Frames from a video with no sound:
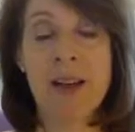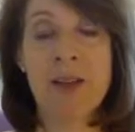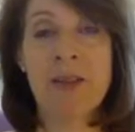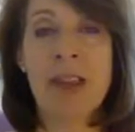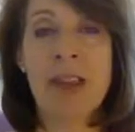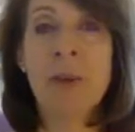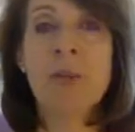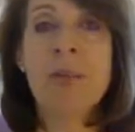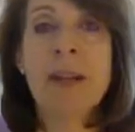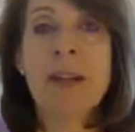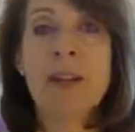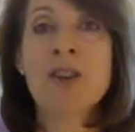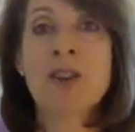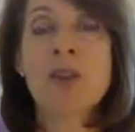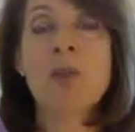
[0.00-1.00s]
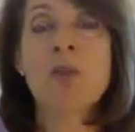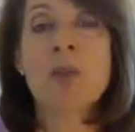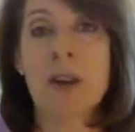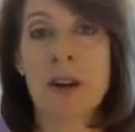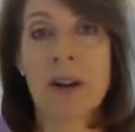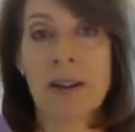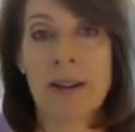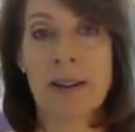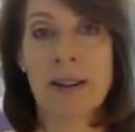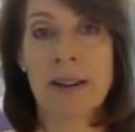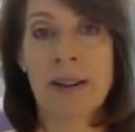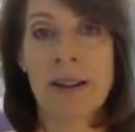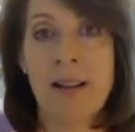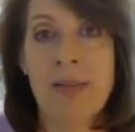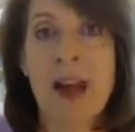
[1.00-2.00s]
they would make sure
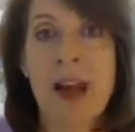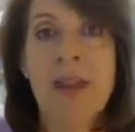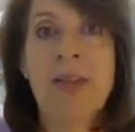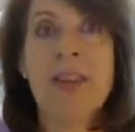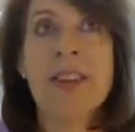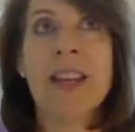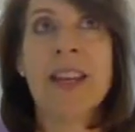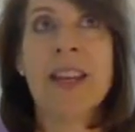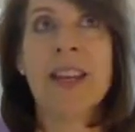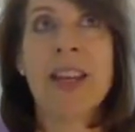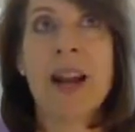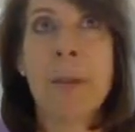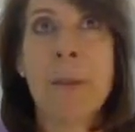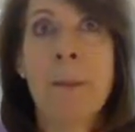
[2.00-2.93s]
that the